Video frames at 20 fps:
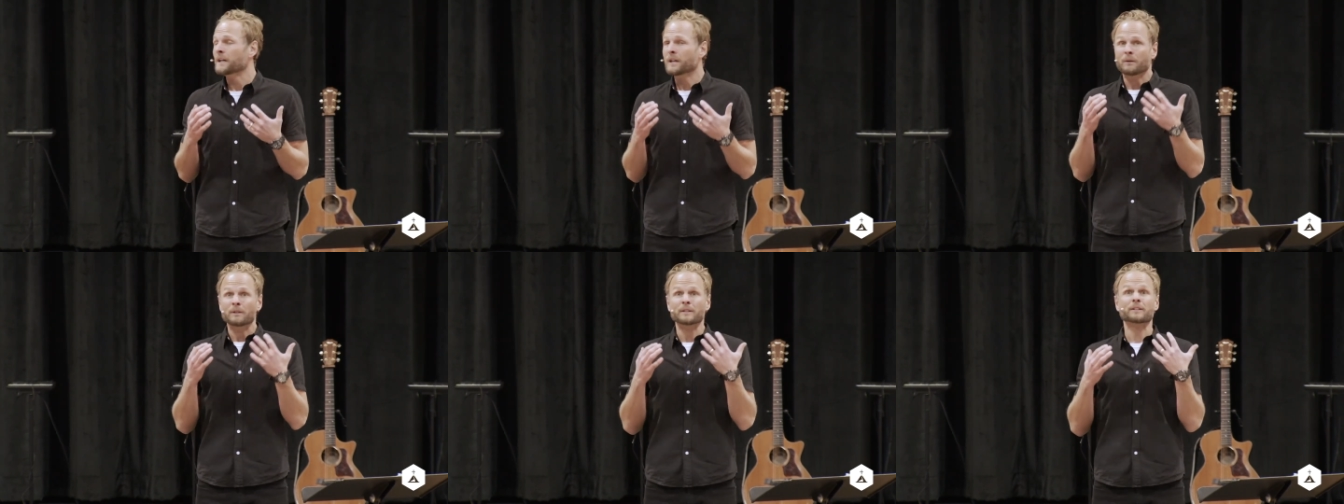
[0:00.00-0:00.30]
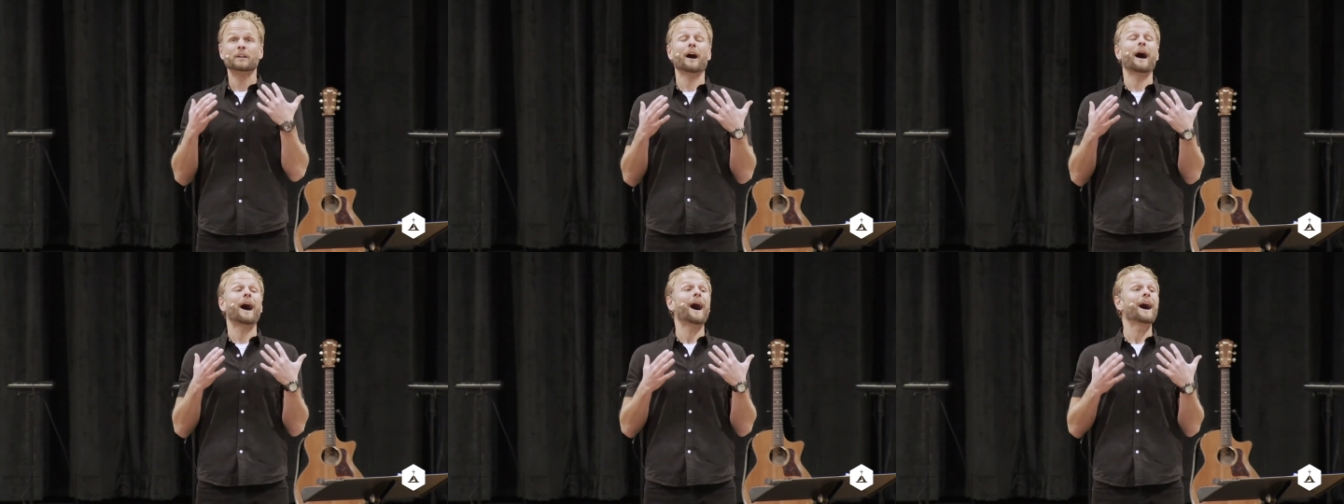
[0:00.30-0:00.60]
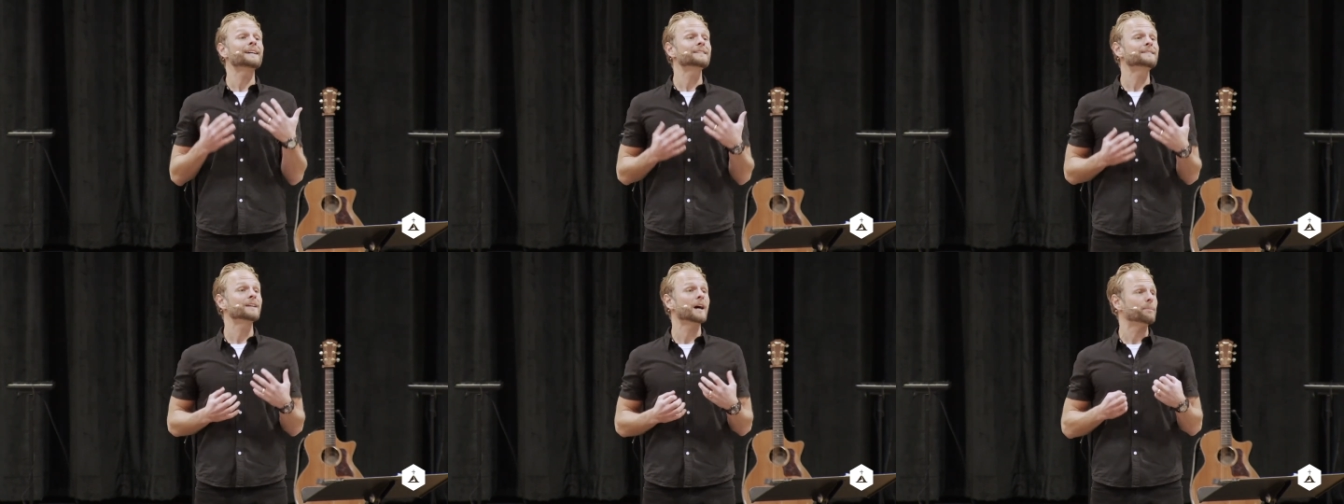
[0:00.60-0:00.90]
with her
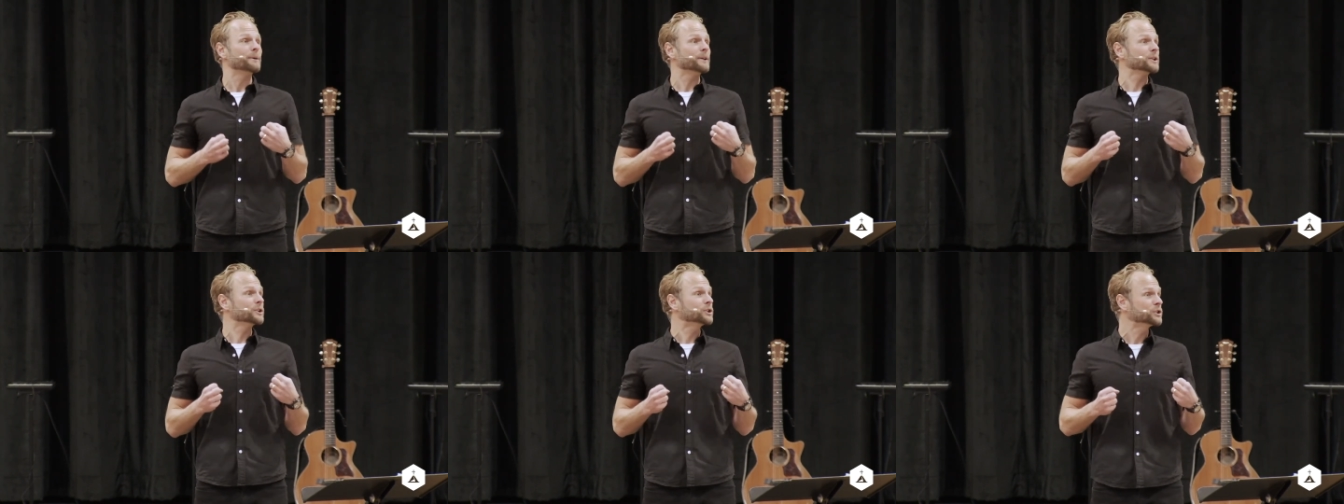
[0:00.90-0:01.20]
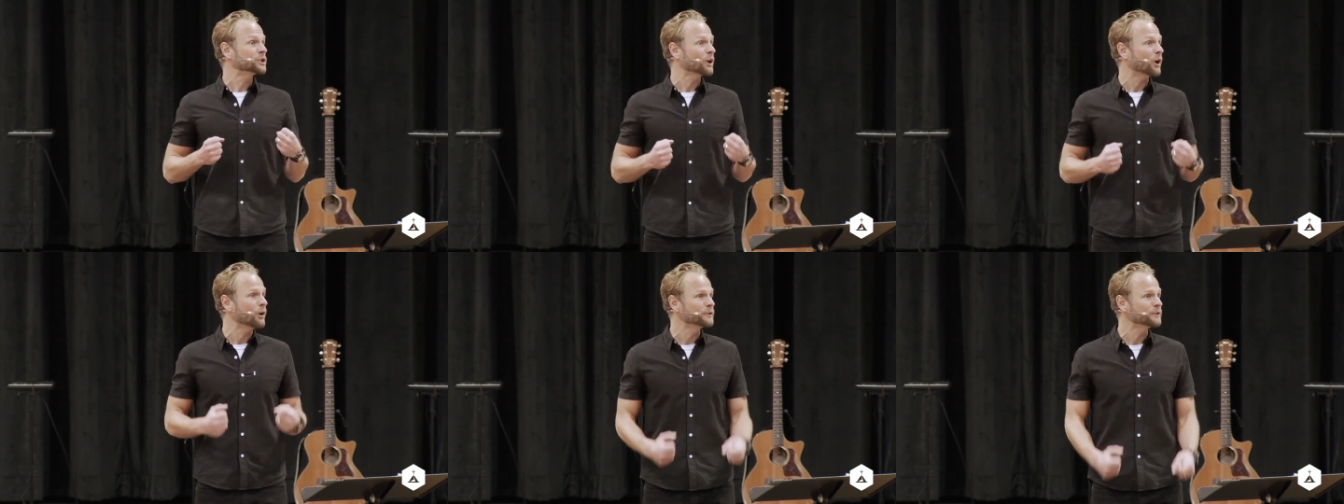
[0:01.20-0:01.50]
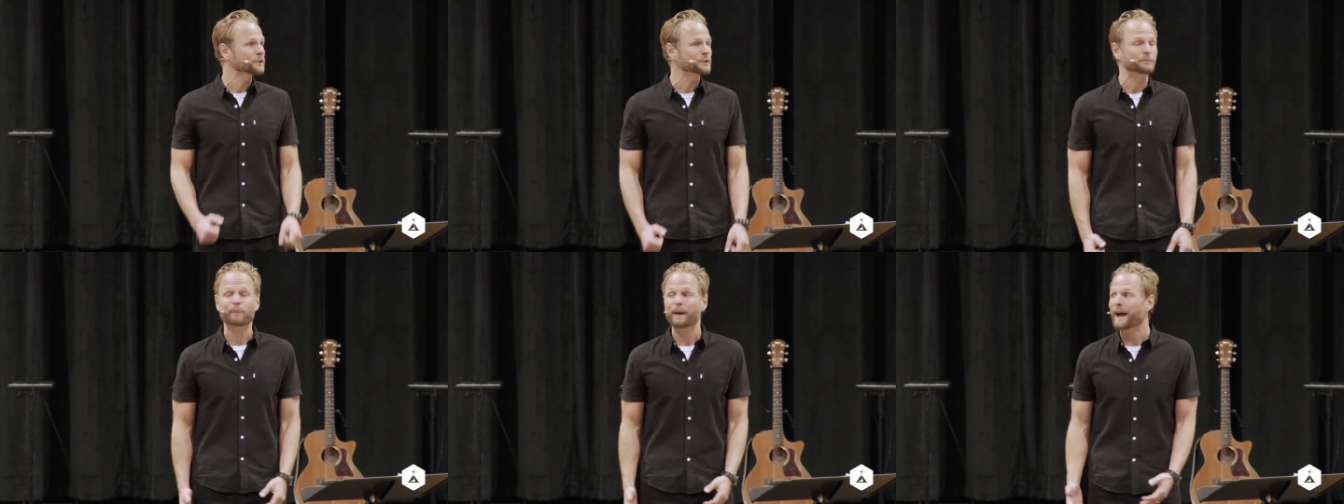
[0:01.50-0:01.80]
eyes up and her
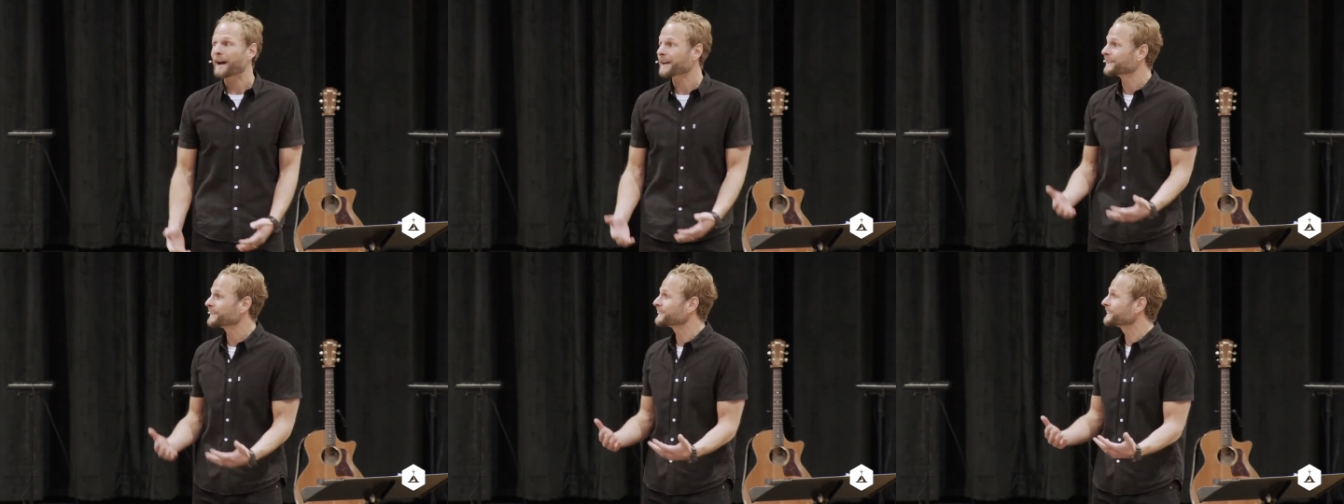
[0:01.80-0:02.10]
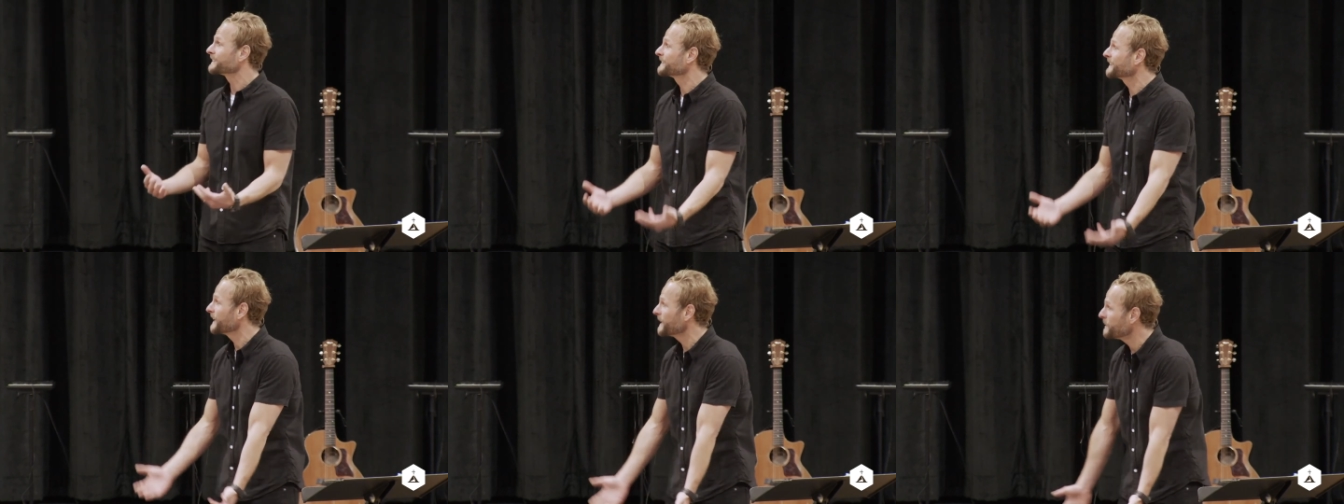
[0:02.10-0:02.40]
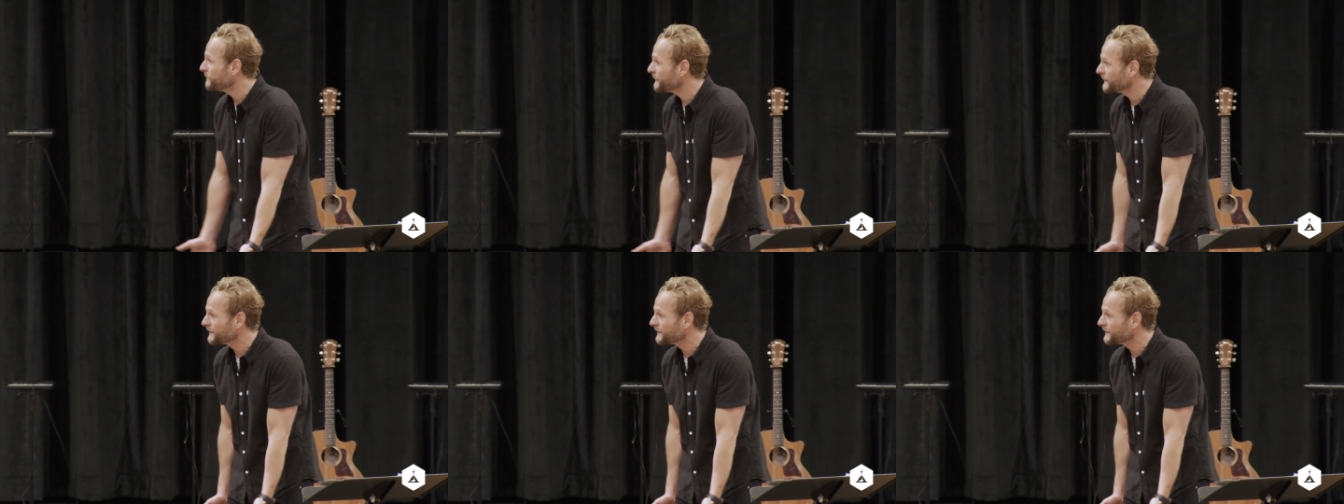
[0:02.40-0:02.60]
shoulders back and a skip in